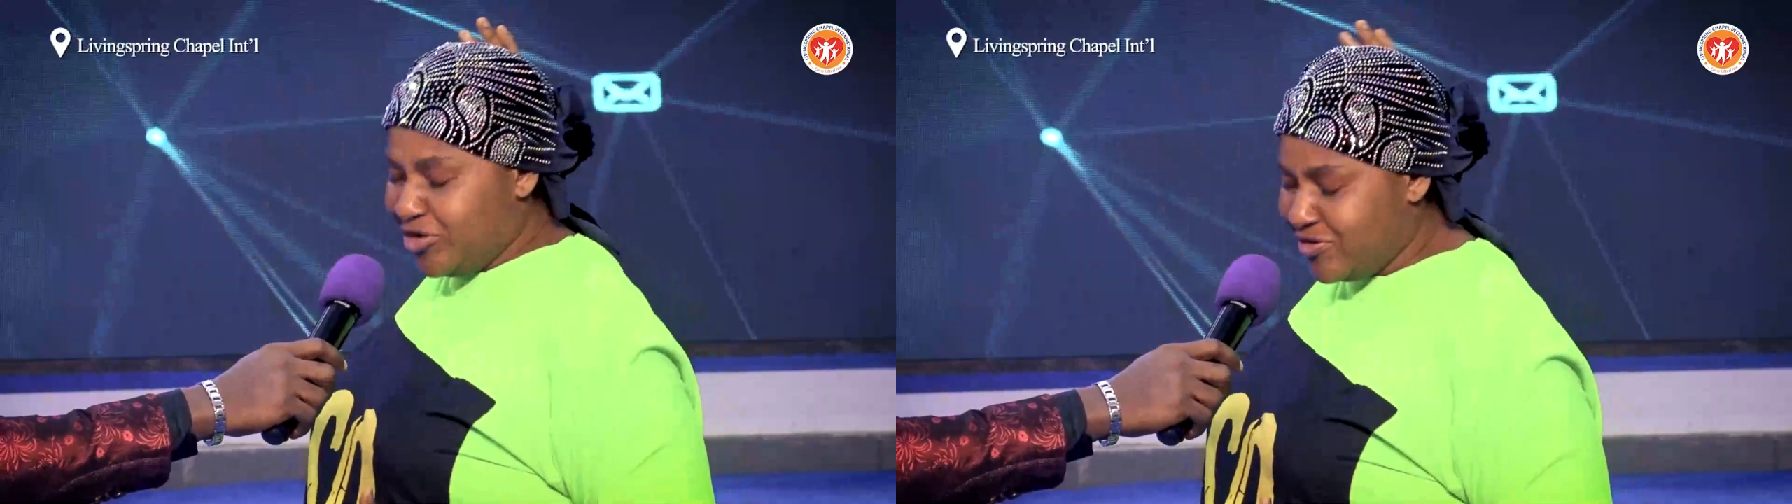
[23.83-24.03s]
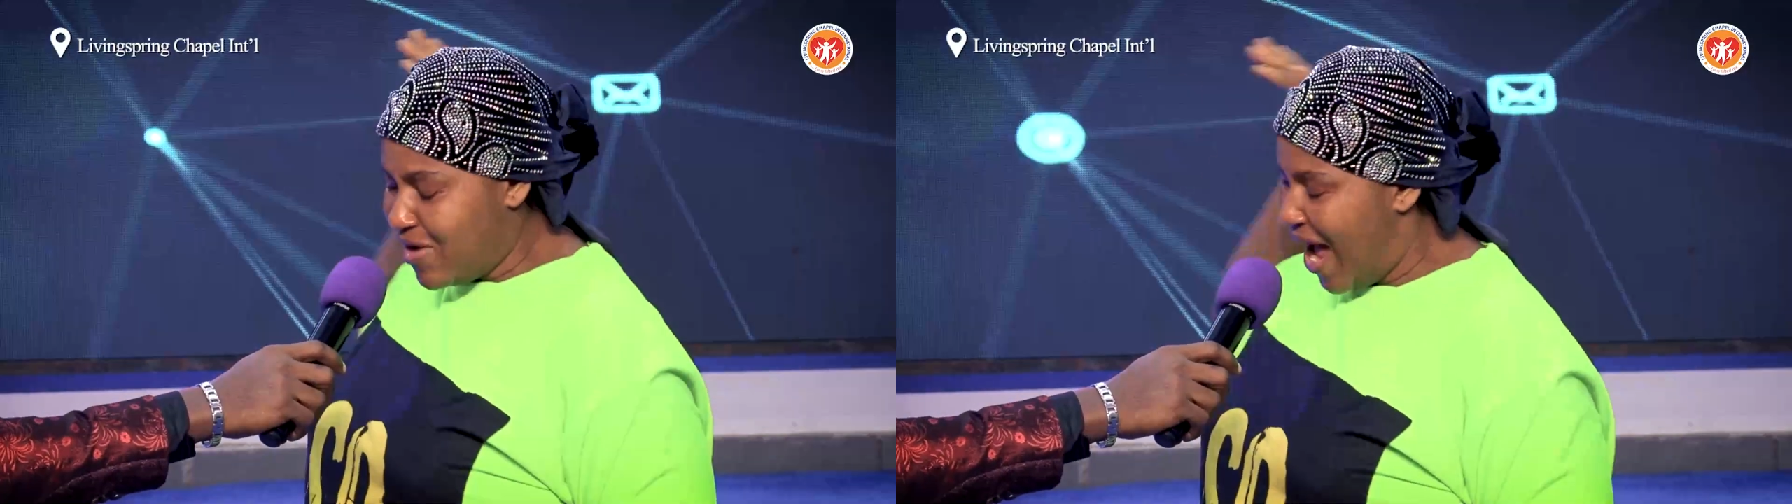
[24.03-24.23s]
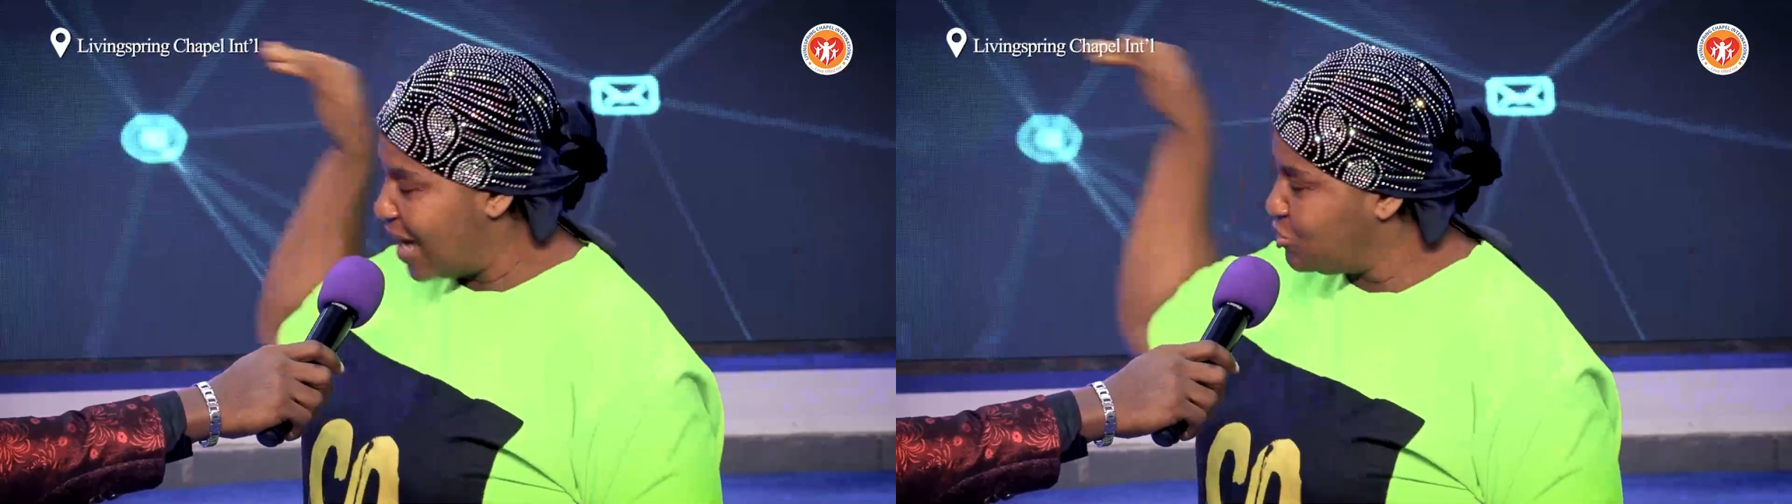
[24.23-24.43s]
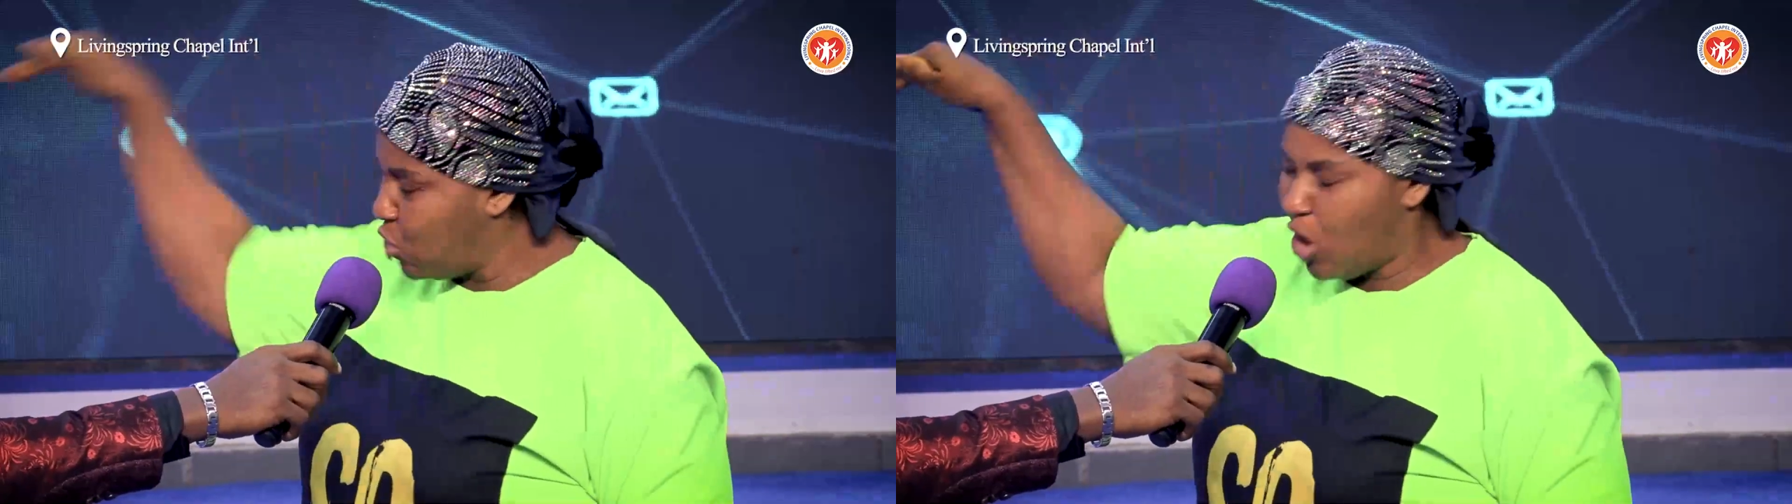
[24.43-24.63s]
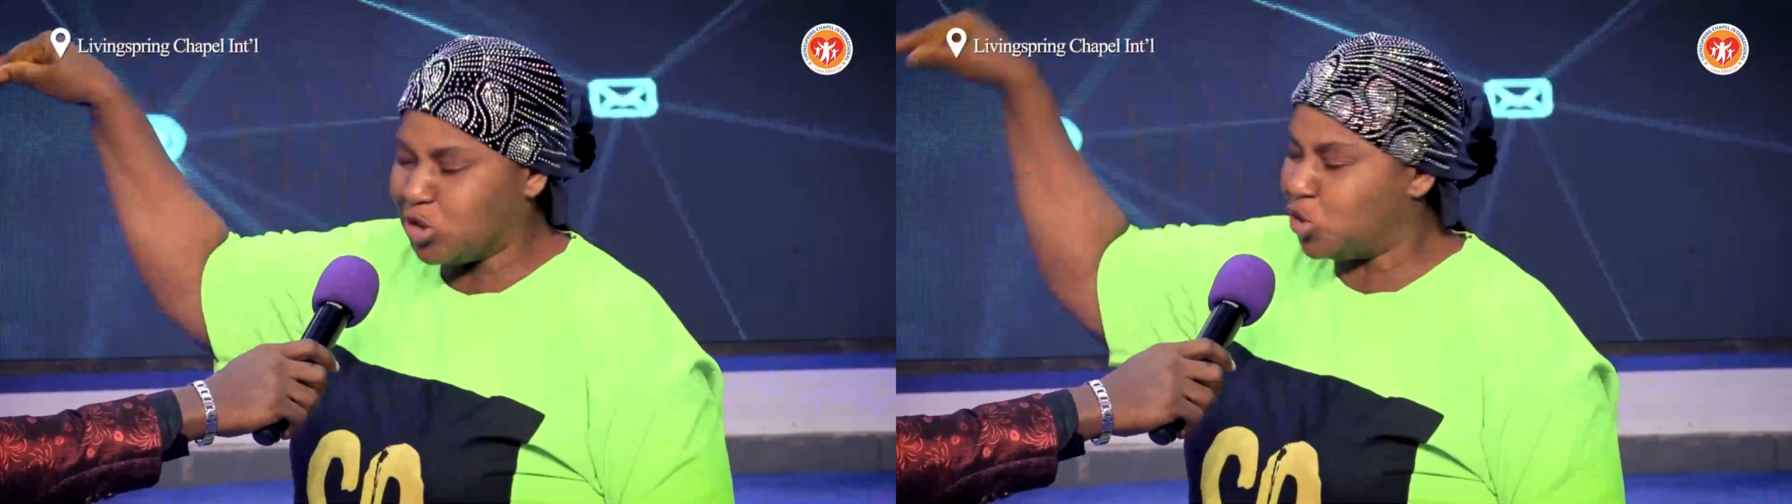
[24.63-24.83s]

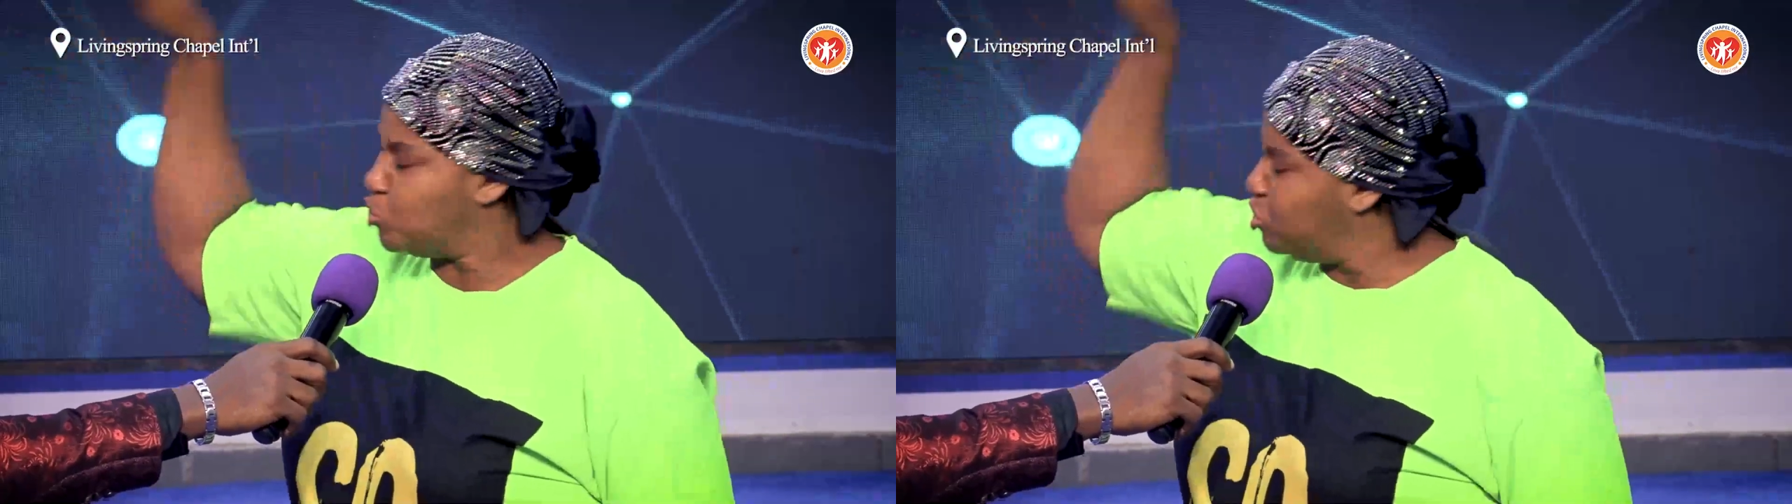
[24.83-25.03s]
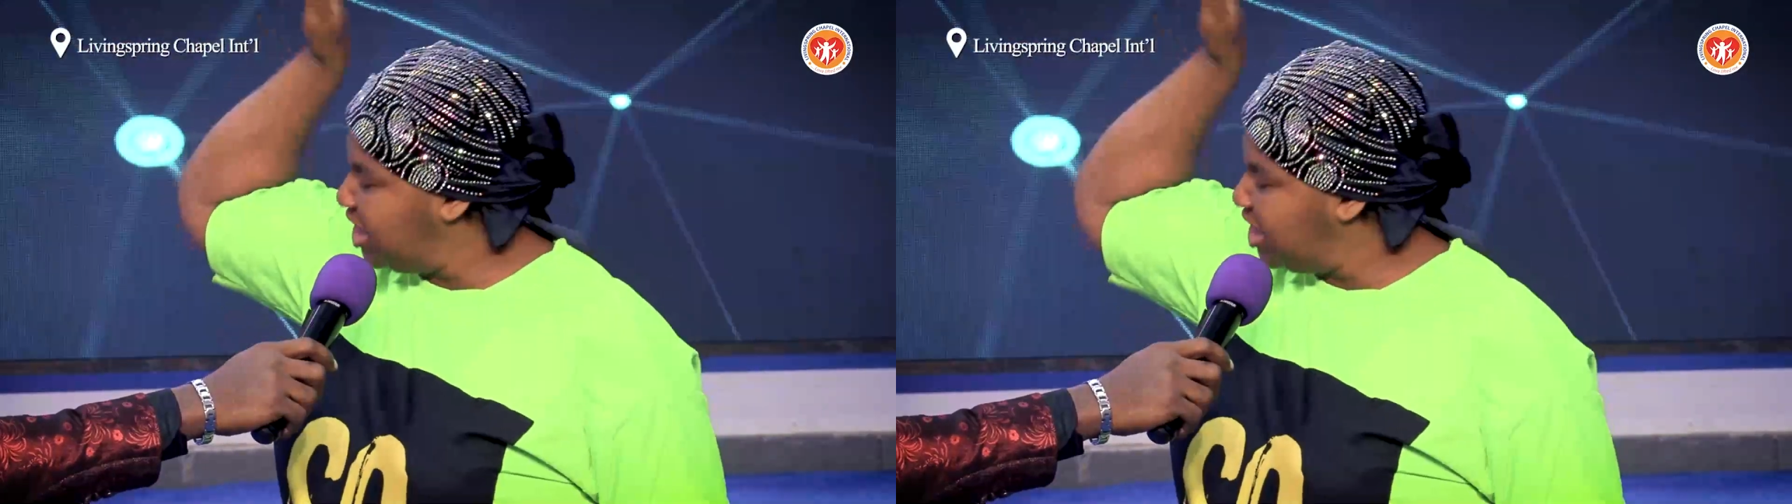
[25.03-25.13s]
dragged us to